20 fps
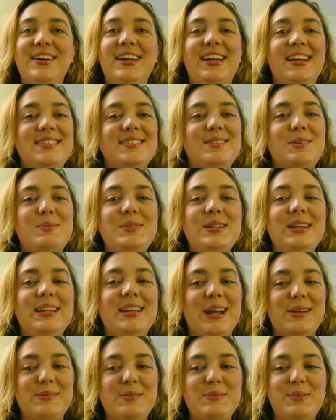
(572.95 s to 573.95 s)
I had so many
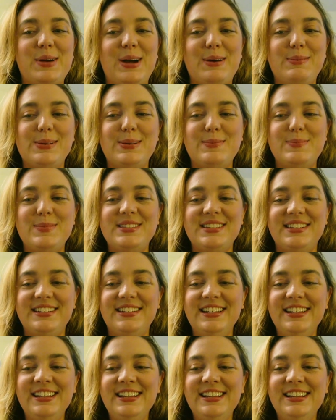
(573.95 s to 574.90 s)
camera problems, and